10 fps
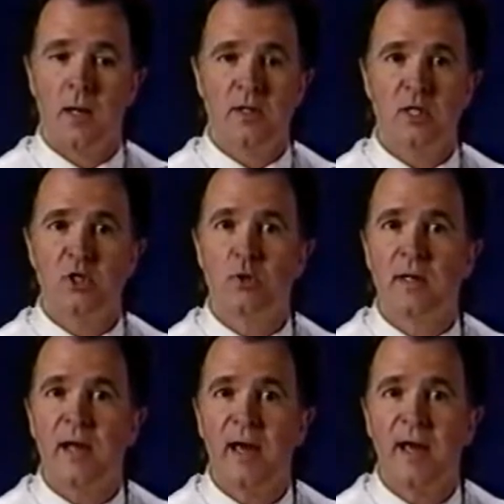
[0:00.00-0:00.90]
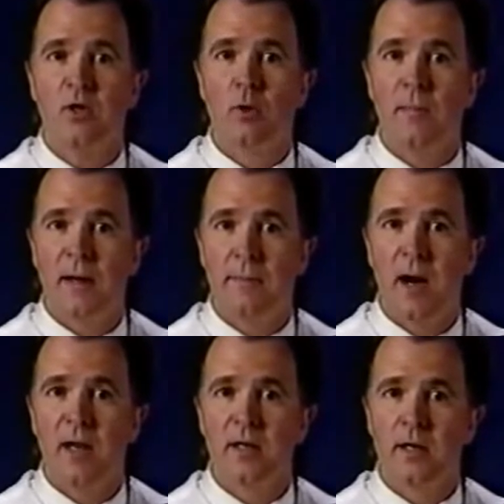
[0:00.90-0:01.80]
tissue can handle
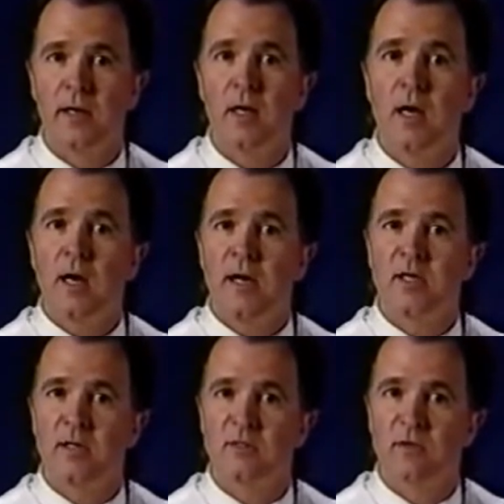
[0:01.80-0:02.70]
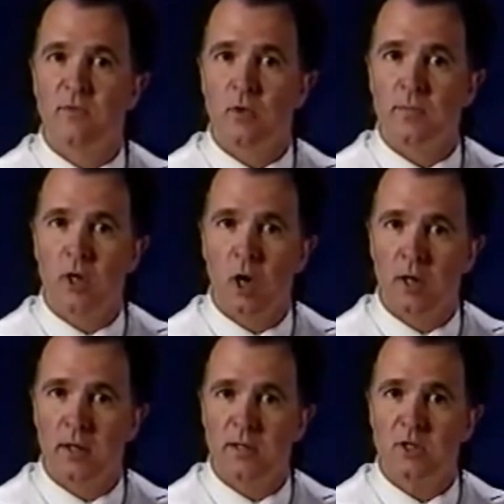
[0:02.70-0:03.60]
metabolically, it tends to form
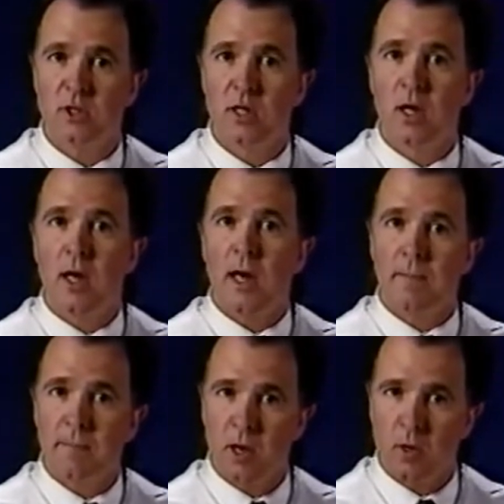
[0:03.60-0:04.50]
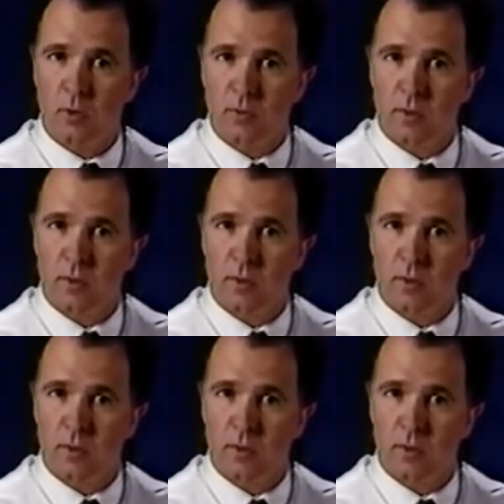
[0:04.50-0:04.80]
cartilage and bone.